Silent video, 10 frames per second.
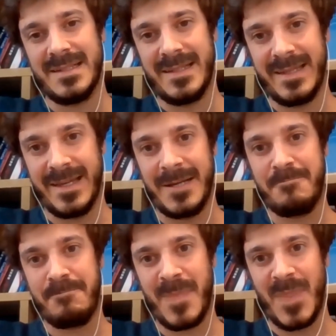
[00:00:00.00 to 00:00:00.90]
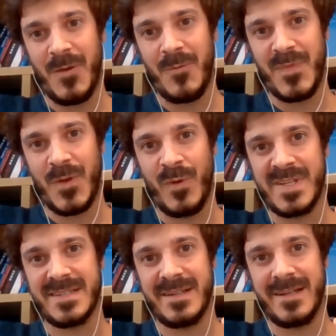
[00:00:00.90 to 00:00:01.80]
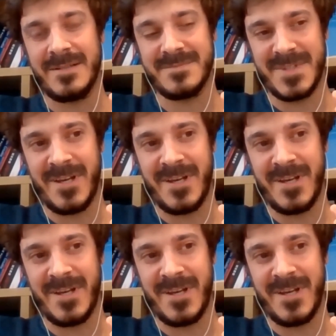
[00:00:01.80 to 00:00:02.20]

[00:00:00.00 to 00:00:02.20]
Yeah, with a